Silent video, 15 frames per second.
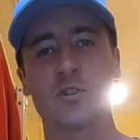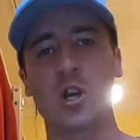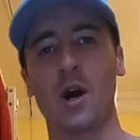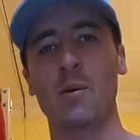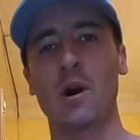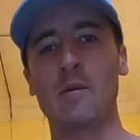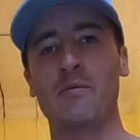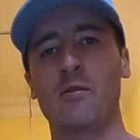to
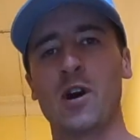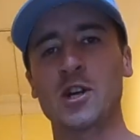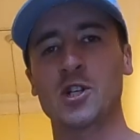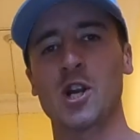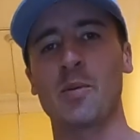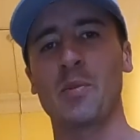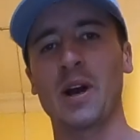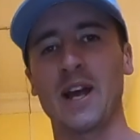shower up,
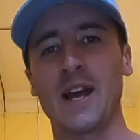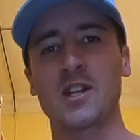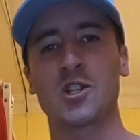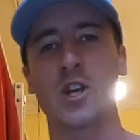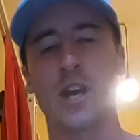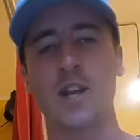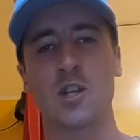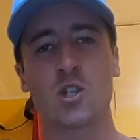freshen up, and get
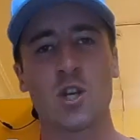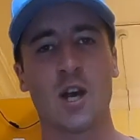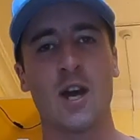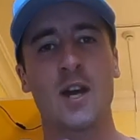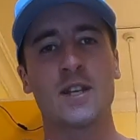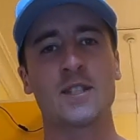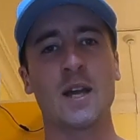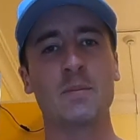changed.
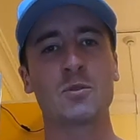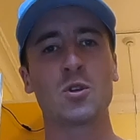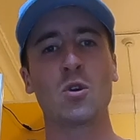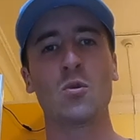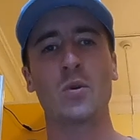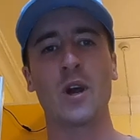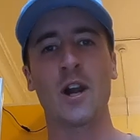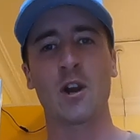Step
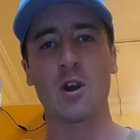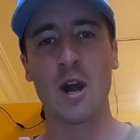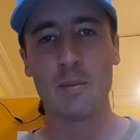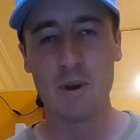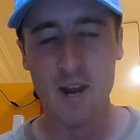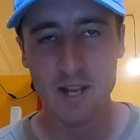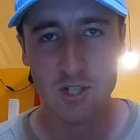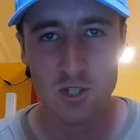two, we're gonna
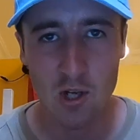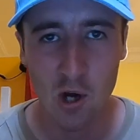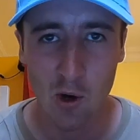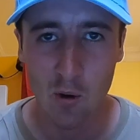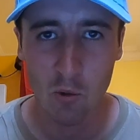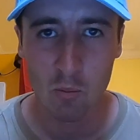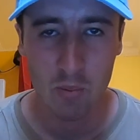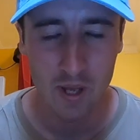grab a nice cold